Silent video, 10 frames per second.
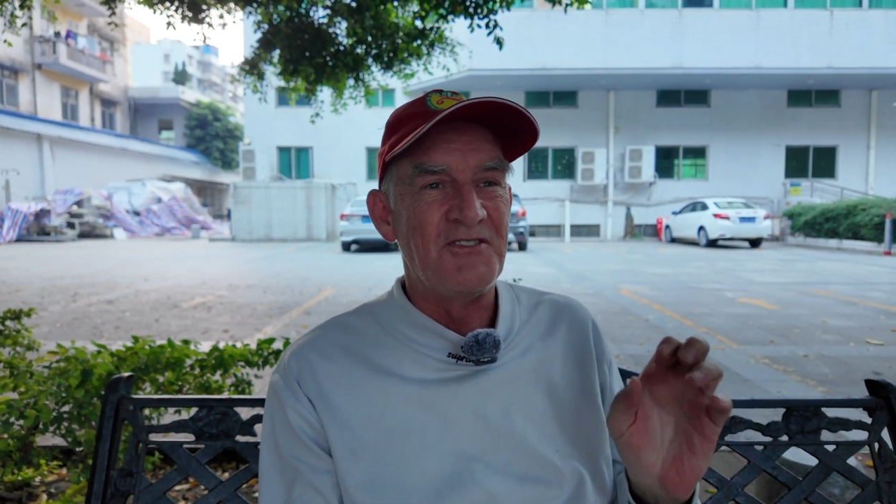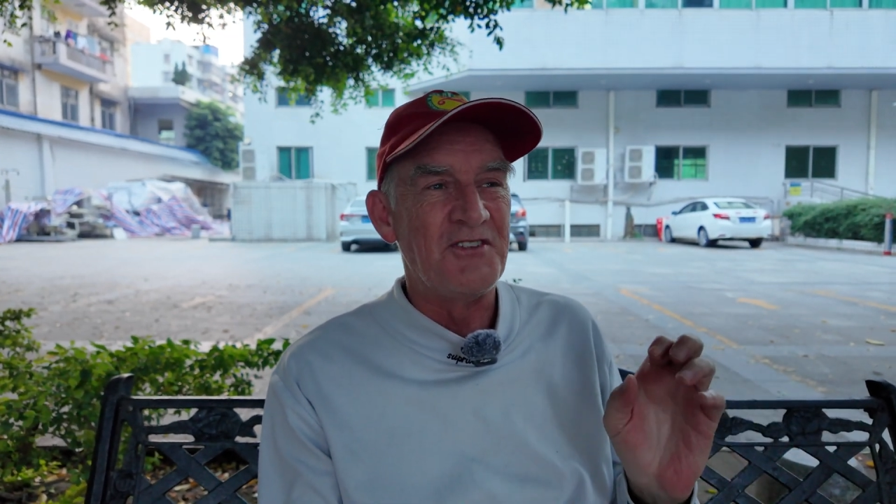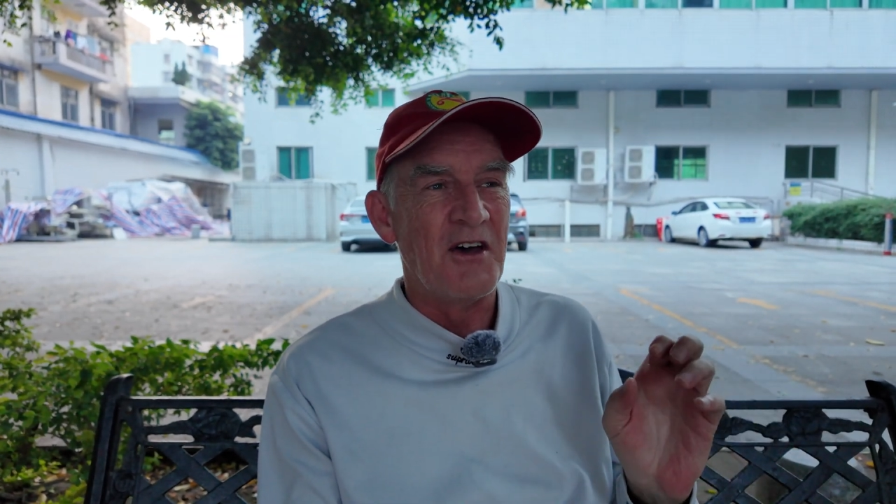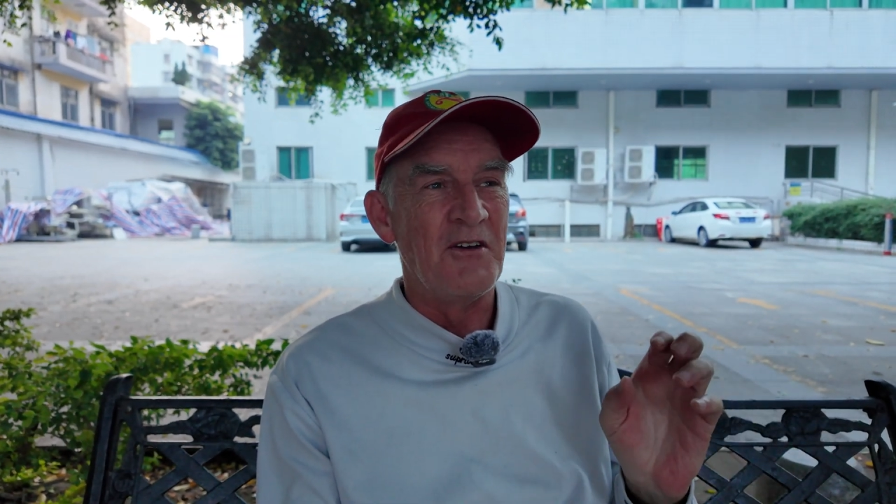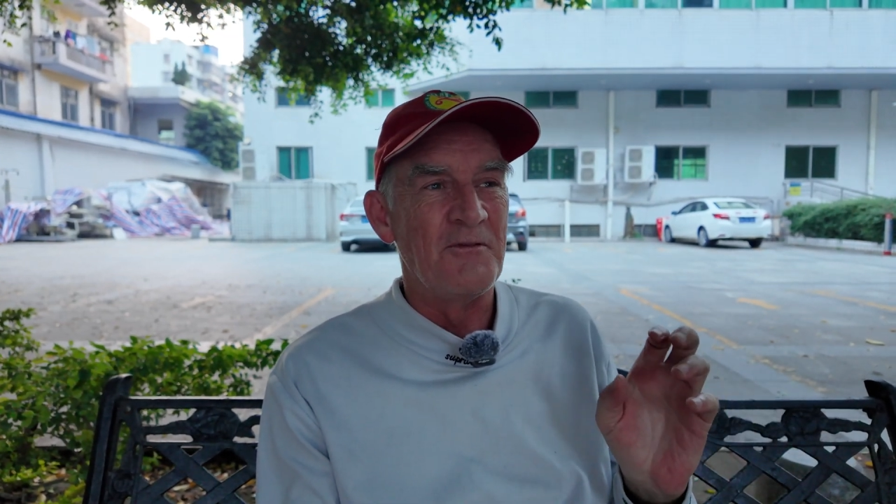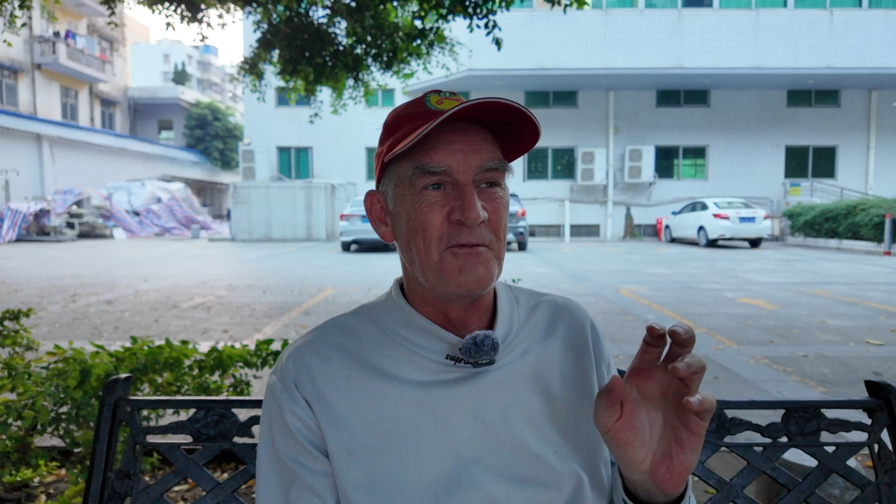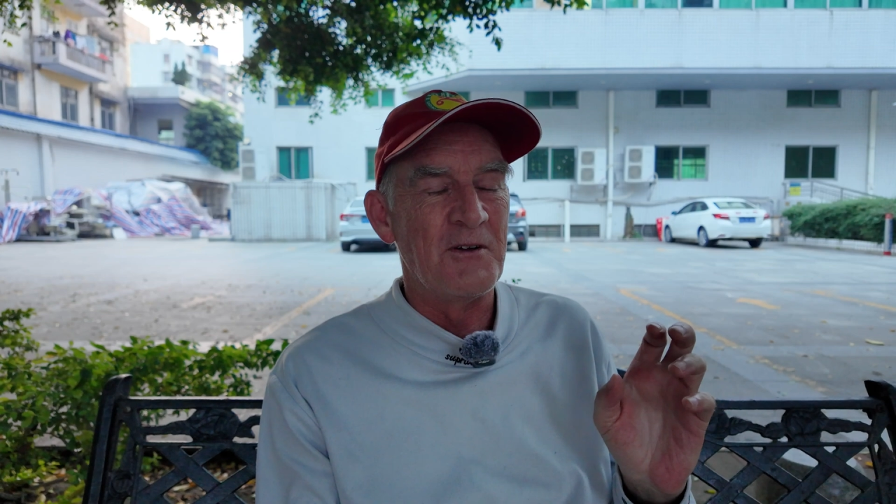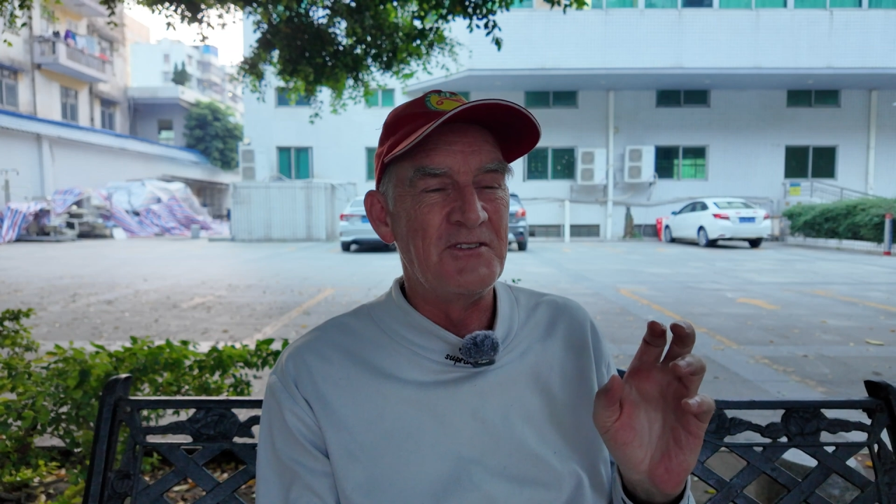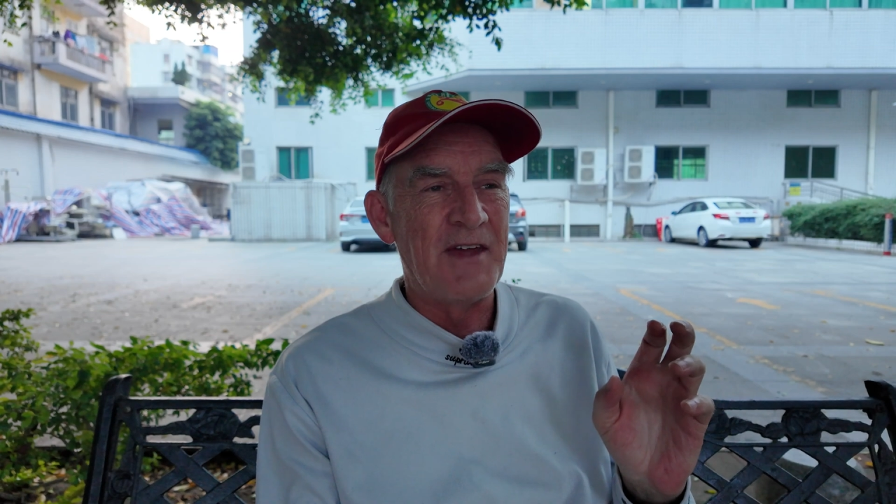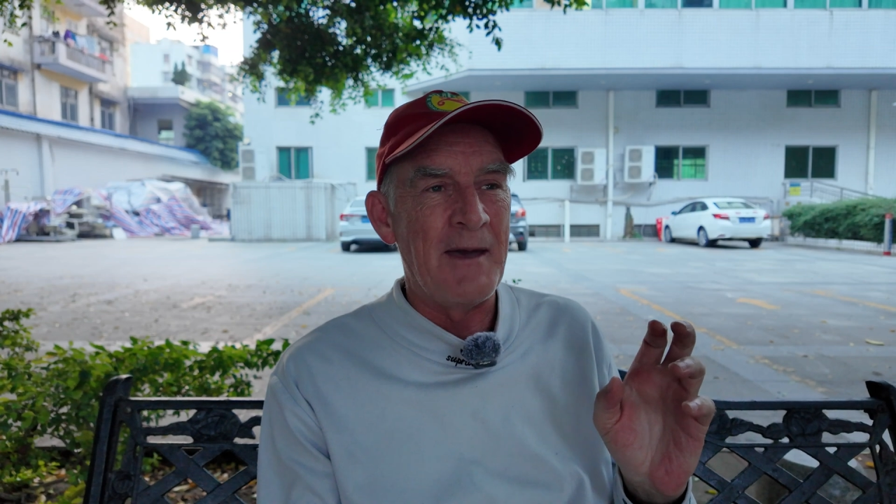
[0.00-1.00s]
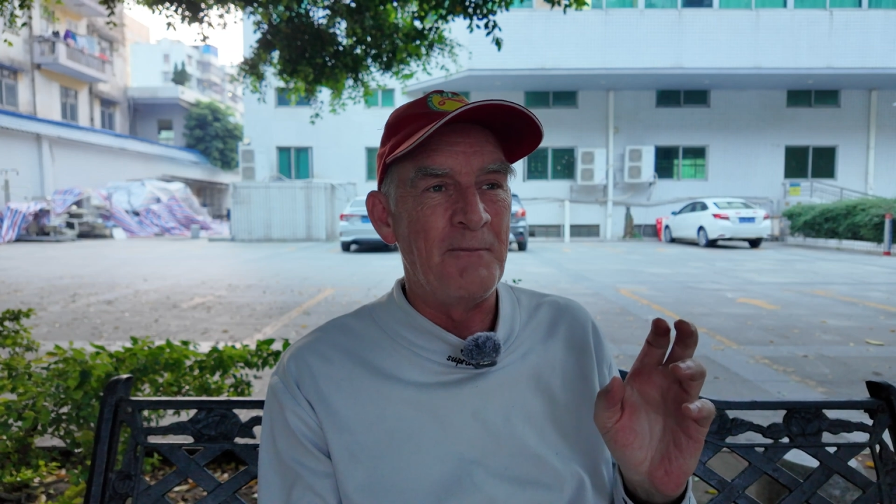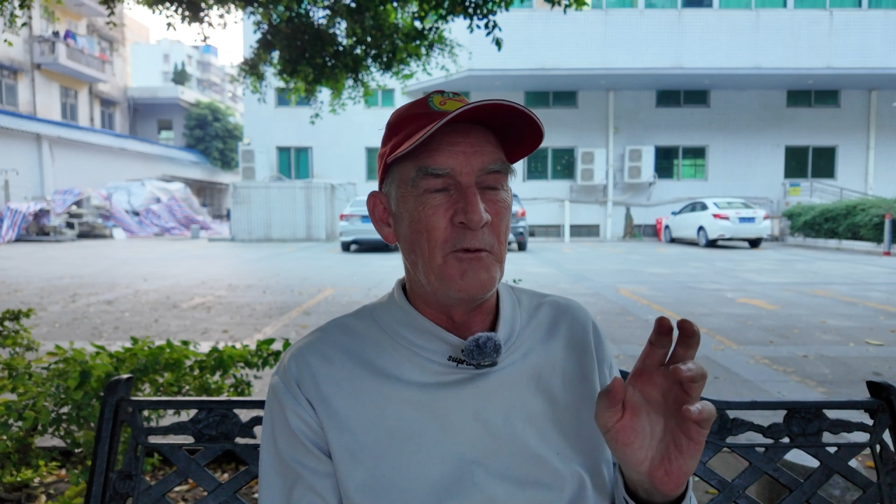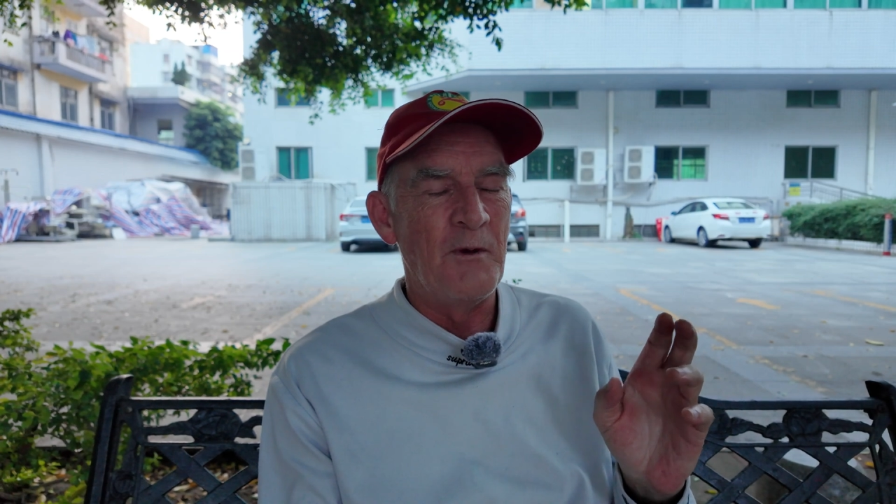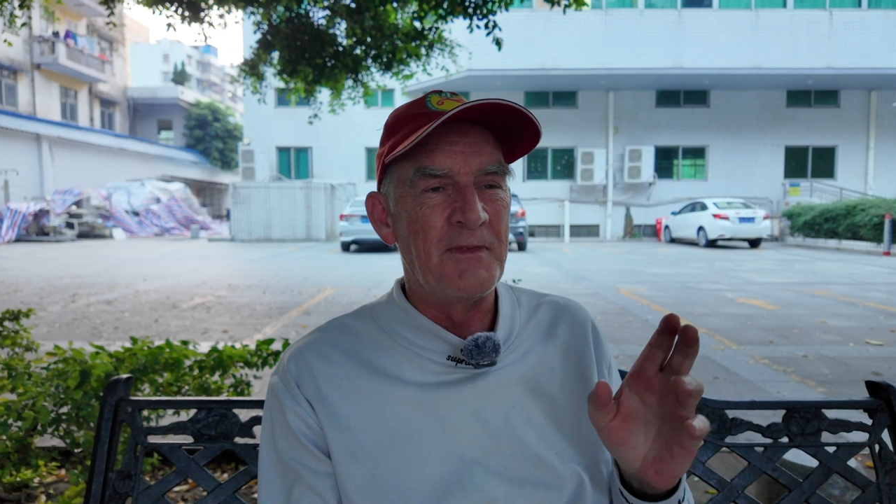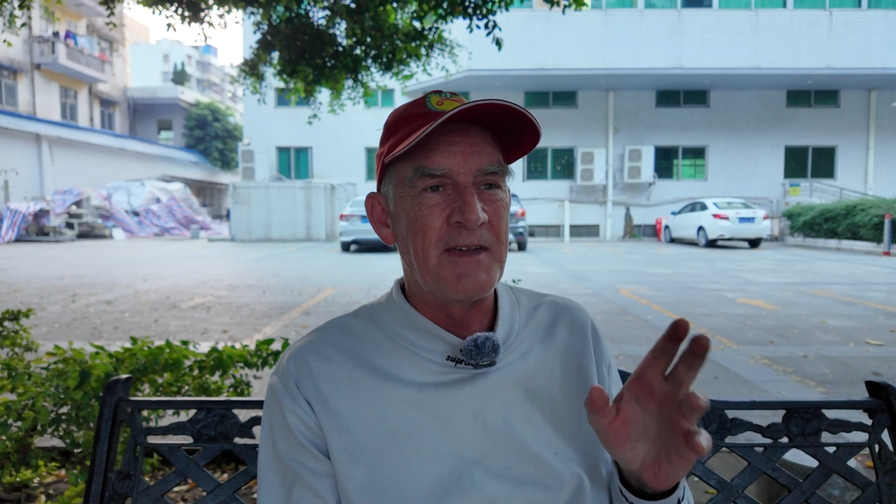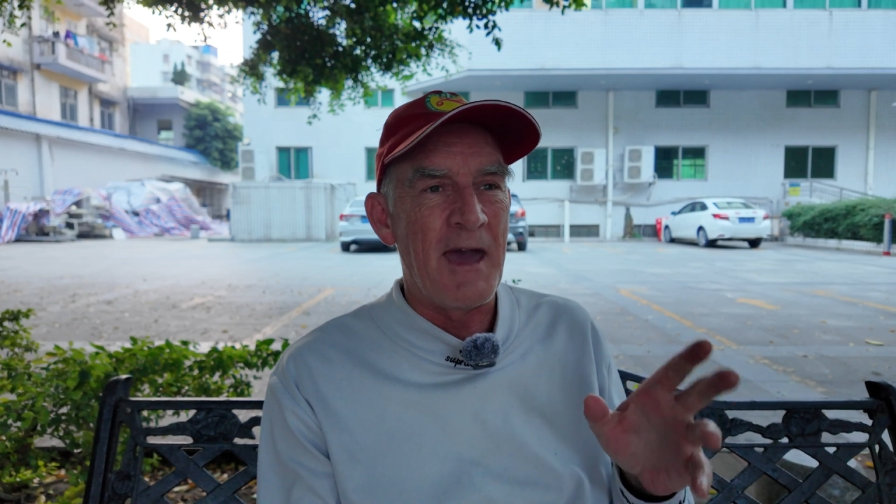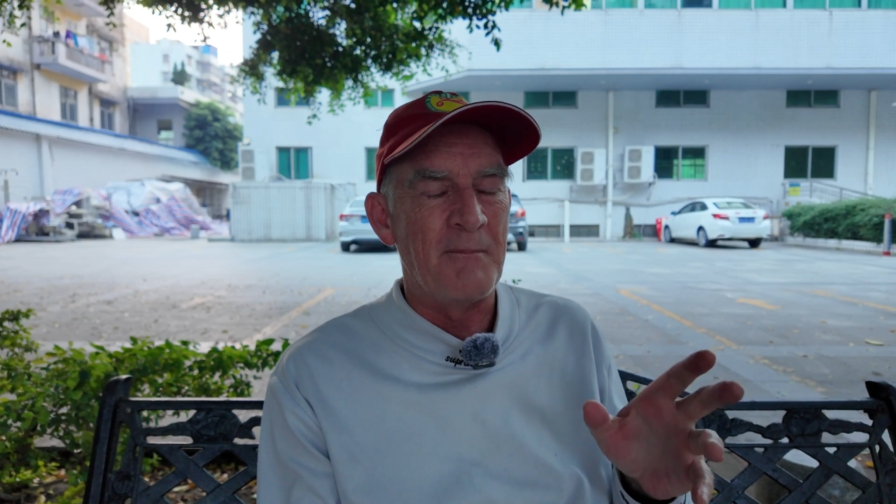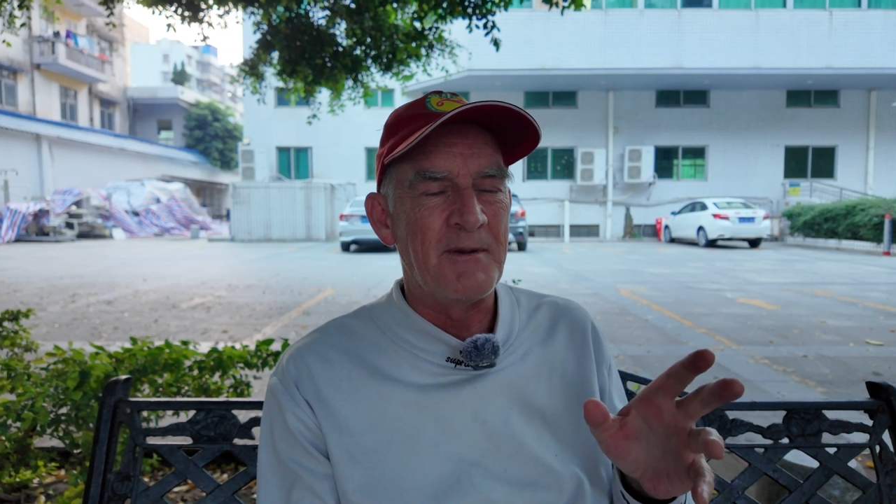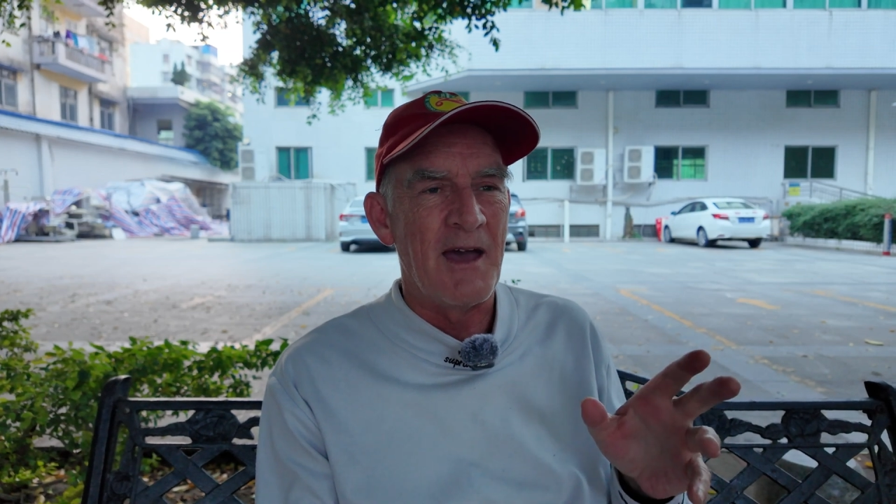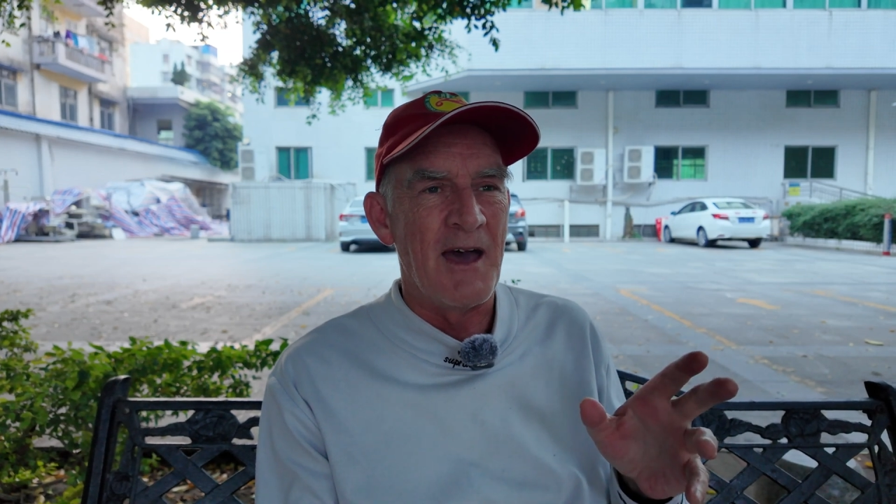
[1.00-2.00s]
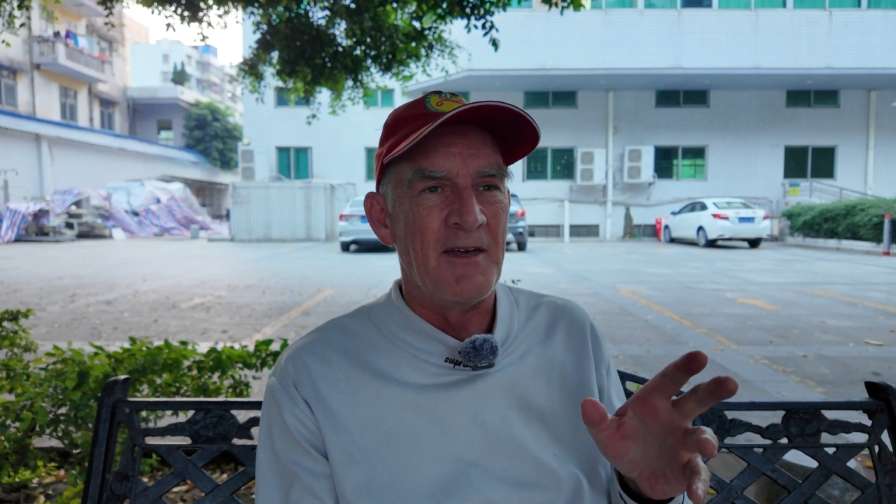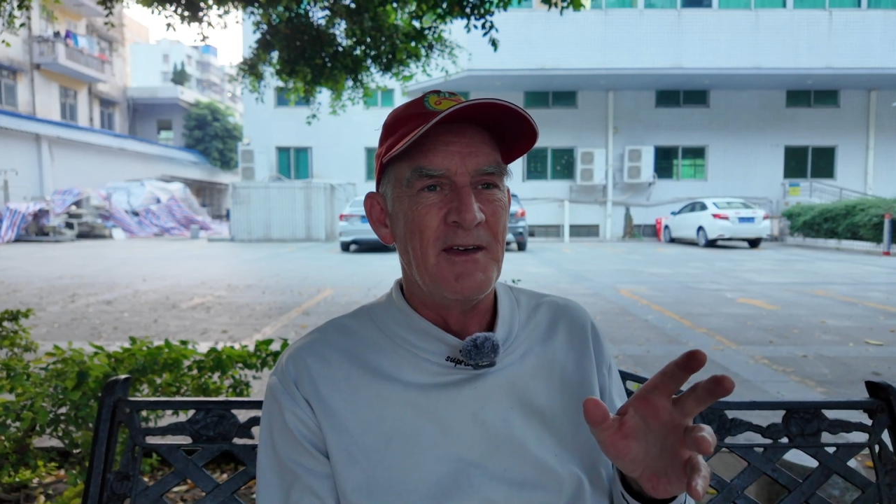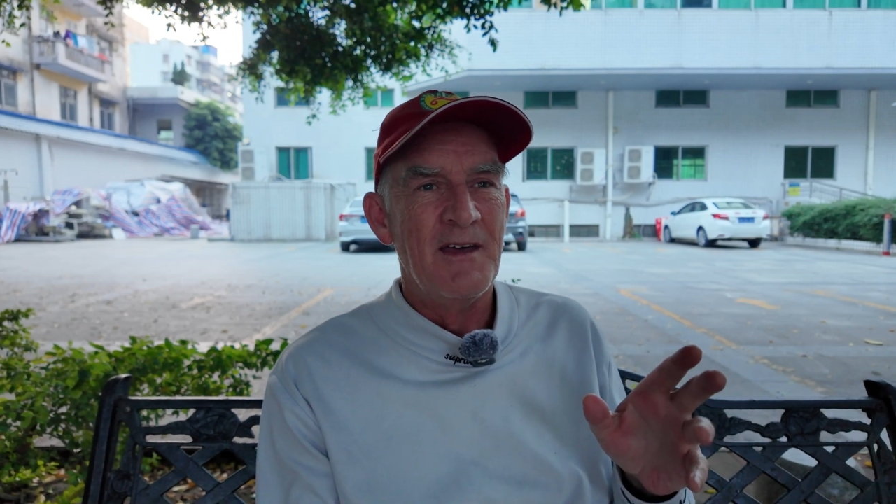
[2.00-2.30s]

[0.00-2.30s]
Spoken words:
So for example, with CapCut,